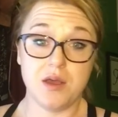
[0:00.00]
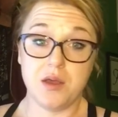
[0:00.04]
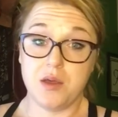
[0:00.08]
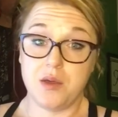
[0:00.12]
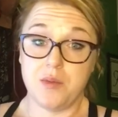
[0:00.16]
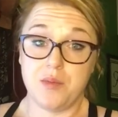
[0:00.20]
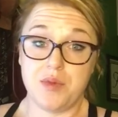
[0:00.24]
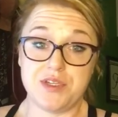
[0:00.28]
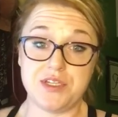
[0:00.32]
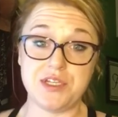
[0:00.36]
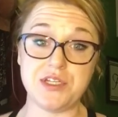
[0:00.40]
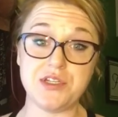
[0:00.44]

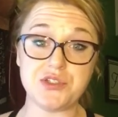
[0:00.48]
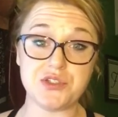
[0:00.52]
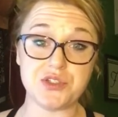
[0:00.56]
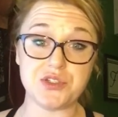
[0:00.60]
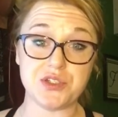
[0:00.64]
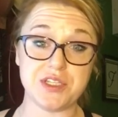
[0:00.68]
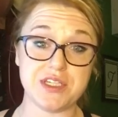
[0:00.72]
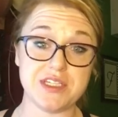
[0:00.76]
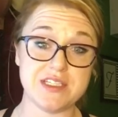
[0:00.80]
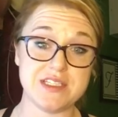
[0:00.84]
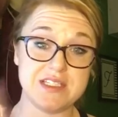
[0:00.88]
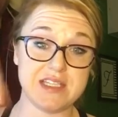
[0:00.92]

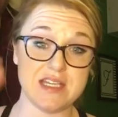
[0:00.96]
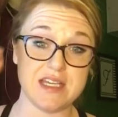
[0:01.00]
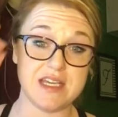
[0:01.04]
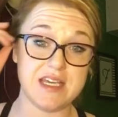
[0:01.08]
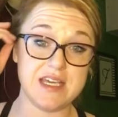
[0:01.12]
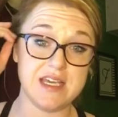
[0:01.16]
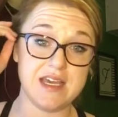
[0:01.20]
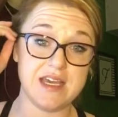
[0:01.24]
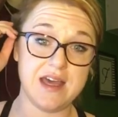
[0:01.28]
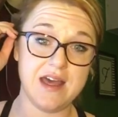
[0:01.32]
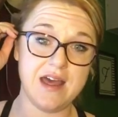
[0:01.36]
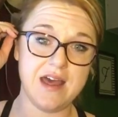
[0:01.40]
potentially
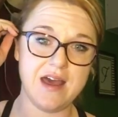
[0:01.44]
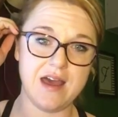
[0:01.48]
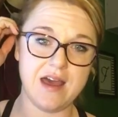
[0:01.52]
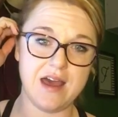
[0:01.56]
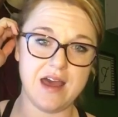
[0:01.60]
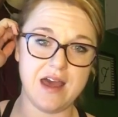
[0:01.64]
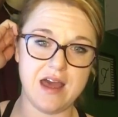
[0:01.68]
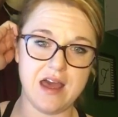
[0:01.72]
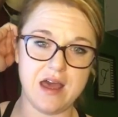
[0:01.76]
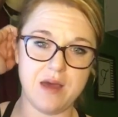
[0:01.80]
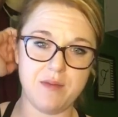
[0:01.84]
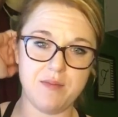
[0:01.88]
see
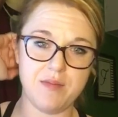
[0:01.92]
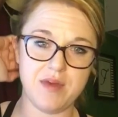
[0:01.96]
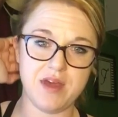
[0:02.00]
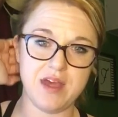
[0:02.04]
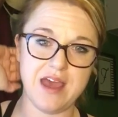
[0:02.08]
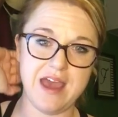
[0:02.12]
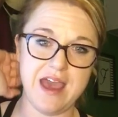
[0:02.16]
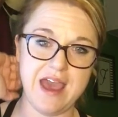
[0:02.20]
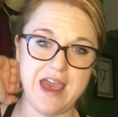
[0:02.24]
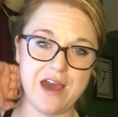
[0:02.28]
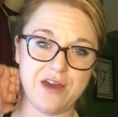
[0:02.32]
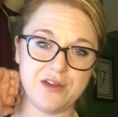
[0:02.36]

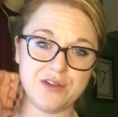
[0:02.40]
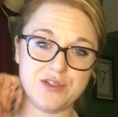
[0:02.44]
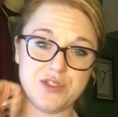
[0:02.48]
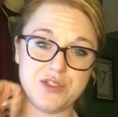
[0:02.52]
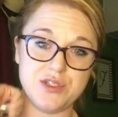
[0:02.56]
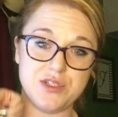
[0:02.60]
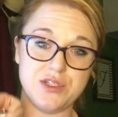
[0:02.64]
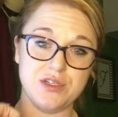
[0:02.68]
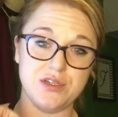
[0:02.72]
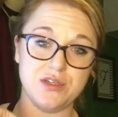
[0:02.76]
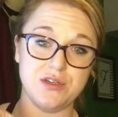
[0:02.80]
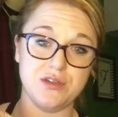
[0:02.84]
how
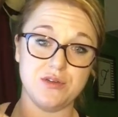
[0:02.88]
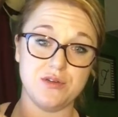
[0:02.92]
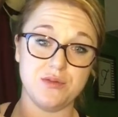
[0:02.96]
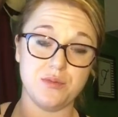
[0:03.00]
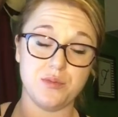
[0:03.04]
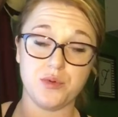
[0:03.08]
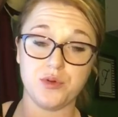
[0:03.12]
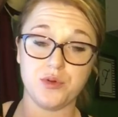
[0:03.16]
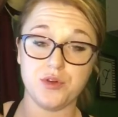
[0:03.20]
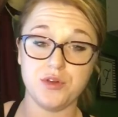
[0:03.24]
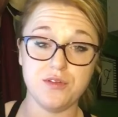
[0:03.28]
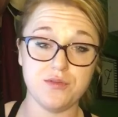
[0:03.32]
to
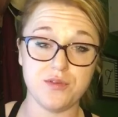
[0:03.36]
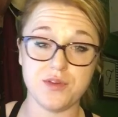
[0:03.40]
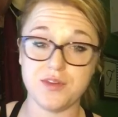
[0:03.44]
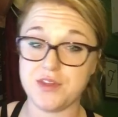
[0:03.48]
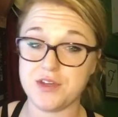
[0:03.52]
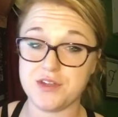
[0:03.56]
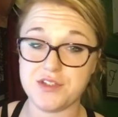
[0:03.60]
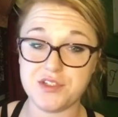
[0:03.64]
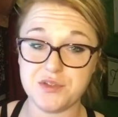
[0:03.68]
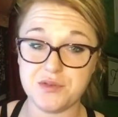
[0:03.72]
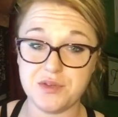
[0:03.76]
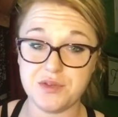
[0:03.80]
prove what
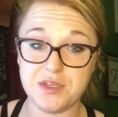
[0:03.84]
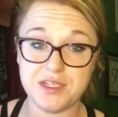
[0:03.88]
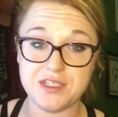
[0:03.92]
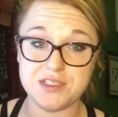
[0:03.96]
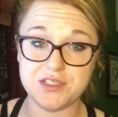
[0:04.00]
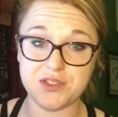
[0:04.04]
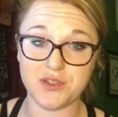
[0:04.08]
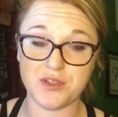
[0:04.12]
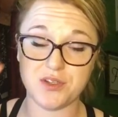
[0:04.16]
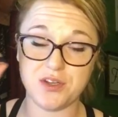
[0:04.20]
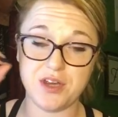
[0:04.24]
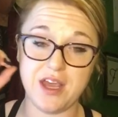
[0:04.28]
they're doing is
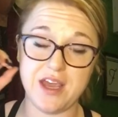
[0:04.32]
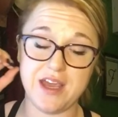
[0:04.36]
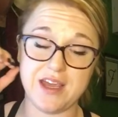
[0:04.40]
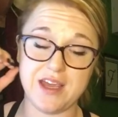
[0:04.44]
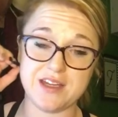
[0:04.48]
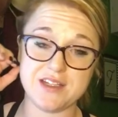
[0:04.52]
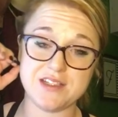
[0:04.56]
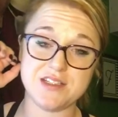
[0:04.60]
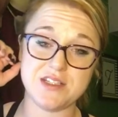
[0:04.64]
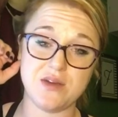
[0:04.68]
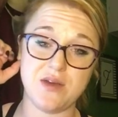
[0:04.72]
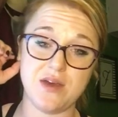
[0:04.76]

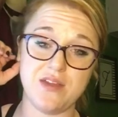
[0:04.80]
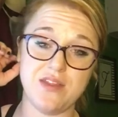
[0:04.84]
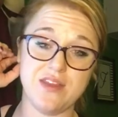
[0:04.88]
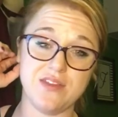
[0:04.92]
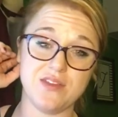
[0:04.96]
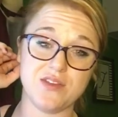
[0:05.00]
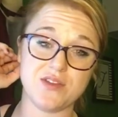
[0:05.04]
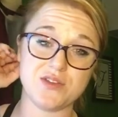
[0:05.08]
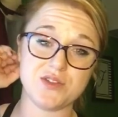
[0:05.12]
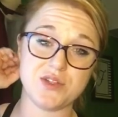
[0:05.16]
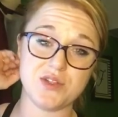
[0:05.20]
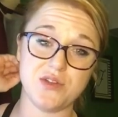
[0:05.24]
correct. So I think
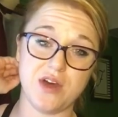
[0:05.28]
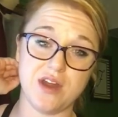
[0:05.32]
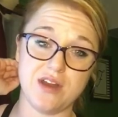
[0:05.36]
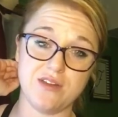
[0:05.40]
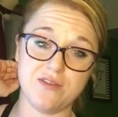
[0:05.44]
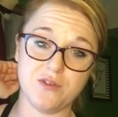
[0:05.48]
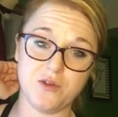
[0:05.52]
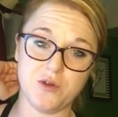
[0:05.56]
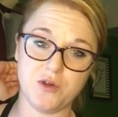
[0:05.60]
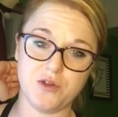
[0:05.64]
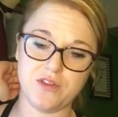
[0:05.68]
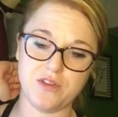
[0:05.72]
there's a lot of
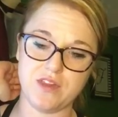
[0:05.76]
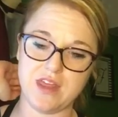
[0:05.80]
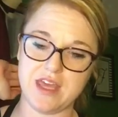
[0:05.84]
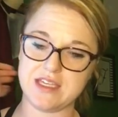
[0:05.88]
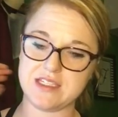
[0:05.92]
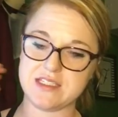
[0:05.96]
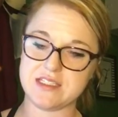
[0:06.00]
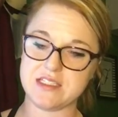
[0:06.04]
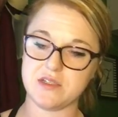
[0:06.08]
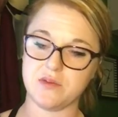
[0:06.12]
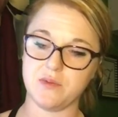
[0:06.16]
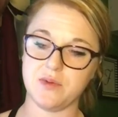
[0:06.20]
cool
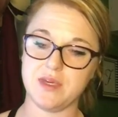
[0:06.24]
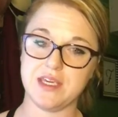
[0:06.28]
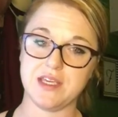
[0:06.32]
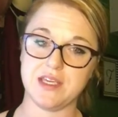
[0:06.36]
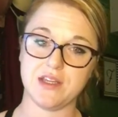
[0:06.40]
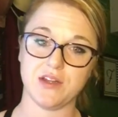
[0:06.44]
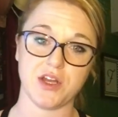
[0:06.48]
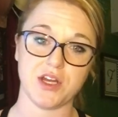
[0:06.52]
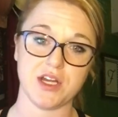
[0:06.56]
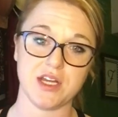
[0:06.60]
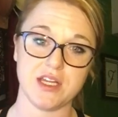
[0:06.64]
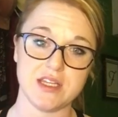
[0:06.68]
things that we can
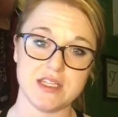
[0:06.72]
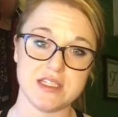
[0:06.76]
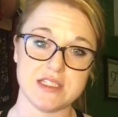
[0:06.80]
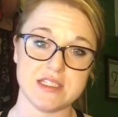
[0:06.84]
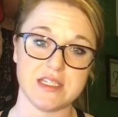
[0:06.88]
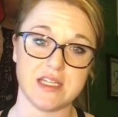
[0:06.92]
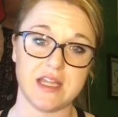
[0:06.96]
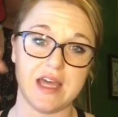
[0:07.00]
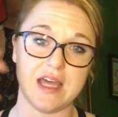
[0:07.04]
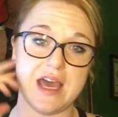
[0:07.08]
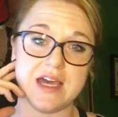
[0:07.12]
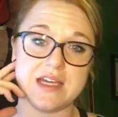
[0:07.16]
learn in this
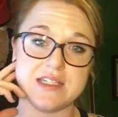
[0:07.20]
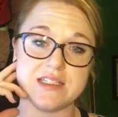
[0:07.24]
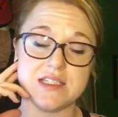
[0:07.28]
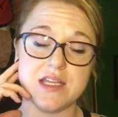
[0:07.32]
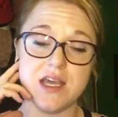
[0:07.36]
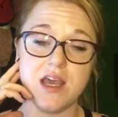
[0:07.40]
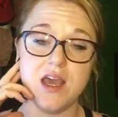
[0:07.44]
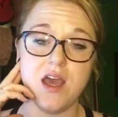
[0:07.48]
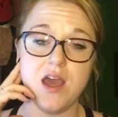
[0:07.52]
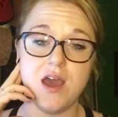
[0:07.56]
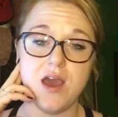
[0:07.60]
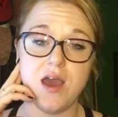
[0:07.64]
class
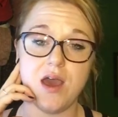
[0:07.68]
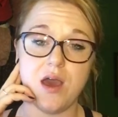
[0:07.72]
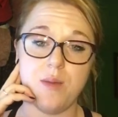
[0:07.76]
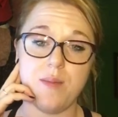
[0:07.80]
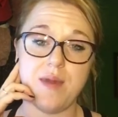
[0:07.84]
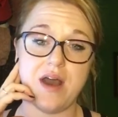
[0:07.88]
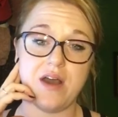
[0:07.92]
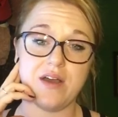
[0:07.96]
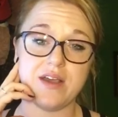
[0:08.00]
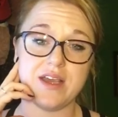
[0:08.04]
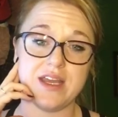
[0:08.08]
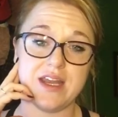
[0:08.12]

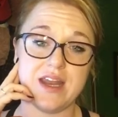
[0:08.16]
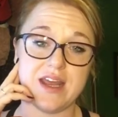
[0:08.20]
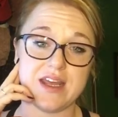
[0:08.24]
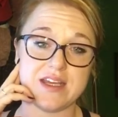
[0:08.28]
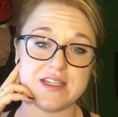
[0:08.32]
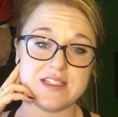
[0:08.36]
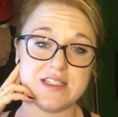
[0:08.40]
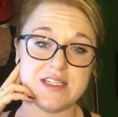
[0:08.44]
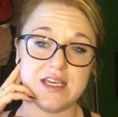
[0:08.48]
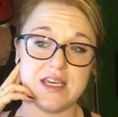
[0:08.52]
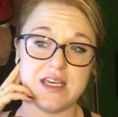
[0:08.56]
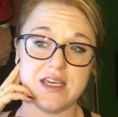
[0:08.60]
about
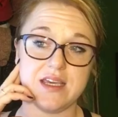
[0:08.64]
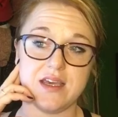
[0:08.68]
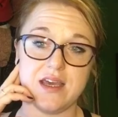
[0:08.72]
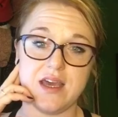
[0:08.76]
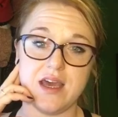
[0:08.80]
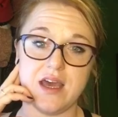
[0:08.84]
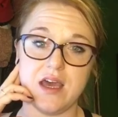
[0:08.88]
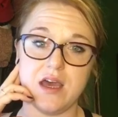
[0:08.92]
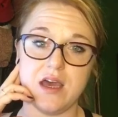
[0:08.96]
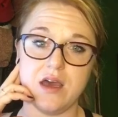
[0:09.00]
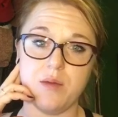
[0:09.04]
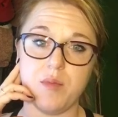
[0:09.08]
connecting
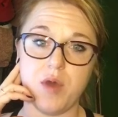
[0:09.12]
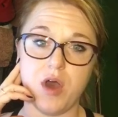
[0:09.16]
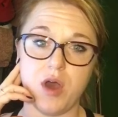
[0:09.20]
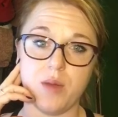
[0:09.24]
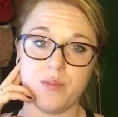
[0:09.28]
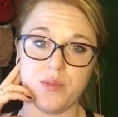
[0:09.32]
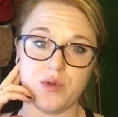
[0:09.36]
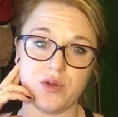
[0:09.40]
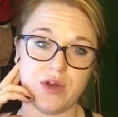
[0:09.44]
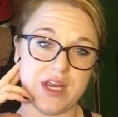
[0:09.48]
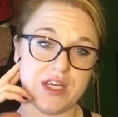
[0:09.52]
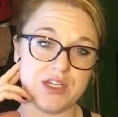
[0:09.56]

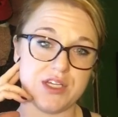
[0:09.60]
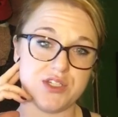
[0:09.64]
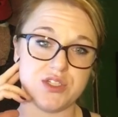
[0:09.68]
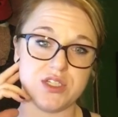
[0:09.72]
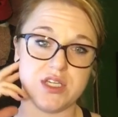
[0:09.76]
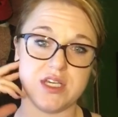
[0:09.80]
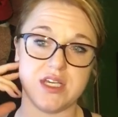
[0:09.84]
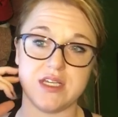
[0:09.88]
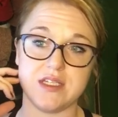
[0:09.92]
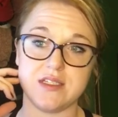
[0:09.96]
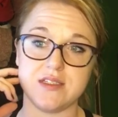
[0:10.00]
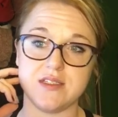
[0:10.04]

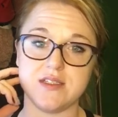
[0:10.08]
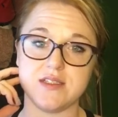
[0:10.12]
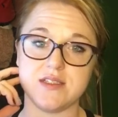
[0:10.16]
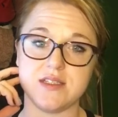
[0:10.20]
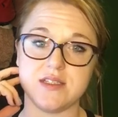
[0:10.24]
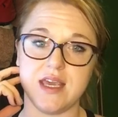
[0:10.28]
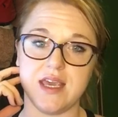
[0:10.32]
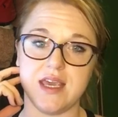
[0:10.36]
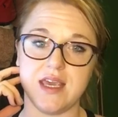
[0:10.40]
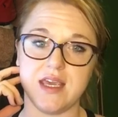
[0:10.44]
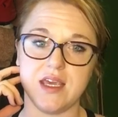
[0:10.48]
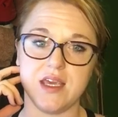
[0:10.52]
operations
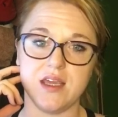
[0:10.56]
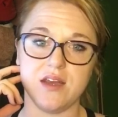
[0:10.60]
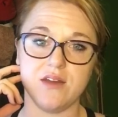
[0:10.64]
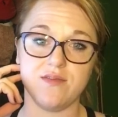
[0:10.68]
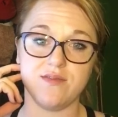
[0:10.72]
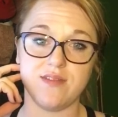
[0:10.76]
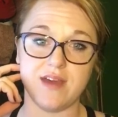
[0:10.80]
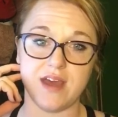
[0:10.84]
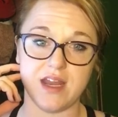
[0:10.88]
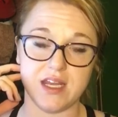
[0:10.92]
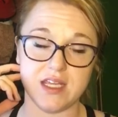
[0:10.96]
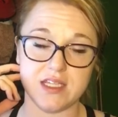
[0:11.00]
and
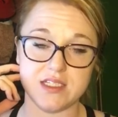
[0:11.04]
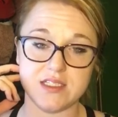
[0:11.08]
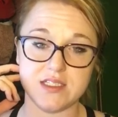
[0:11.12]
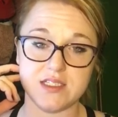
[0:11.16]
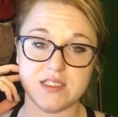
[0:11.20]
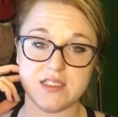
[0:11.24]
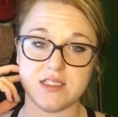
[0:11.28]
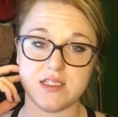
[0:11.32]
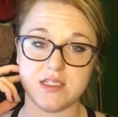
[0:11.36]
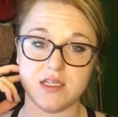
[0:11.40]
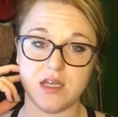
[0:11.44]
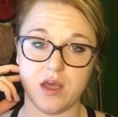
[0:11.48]

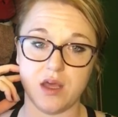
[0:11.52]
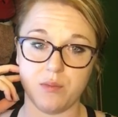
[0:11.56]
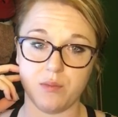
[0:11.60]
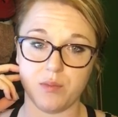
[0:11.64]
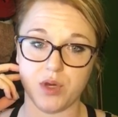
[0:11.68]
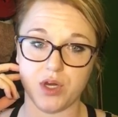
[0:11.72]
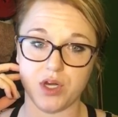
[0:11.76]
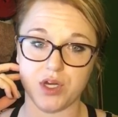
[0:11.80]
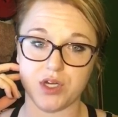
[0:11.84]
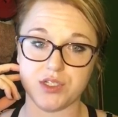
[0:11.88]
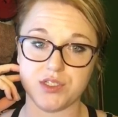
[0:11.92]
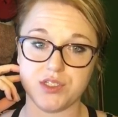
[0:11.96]
finances and
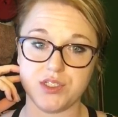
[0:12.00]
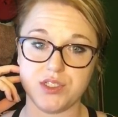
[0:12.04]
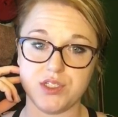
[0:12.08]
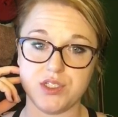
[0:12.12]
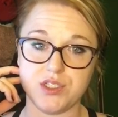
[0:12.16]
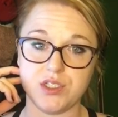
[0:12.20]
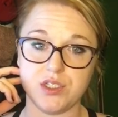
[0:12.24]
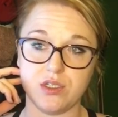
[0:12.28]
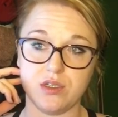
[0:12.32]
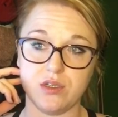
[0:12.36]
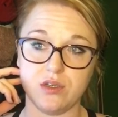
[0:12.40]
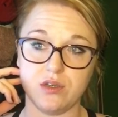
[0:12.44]
numbers
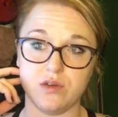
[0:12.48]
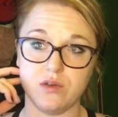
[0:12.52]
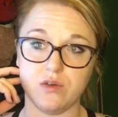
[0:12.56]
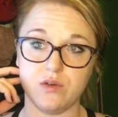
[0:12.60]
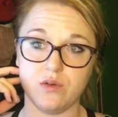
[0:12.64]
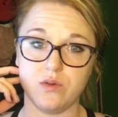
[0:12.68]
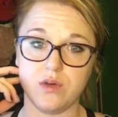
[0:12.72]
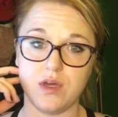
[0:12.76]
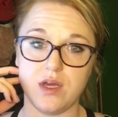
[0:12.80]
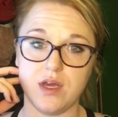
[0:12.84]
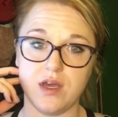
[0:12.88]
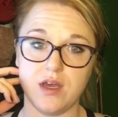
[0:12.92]

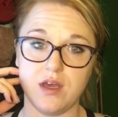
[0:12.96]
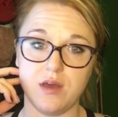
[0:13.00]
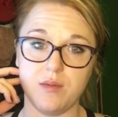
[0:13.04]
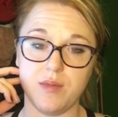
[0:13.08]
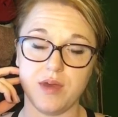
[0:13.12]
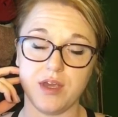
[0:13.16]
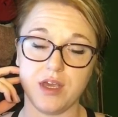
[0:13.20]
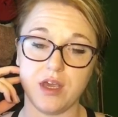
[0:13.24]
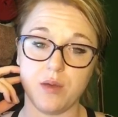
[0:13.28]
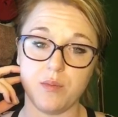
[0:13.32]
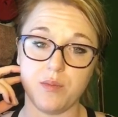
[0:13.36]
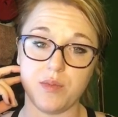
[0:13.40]
to a
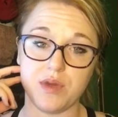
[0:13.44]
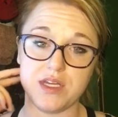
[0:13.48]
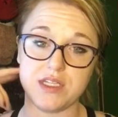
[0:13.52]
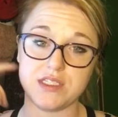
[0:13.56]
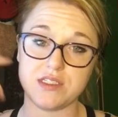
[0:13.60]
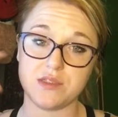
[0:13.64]
company's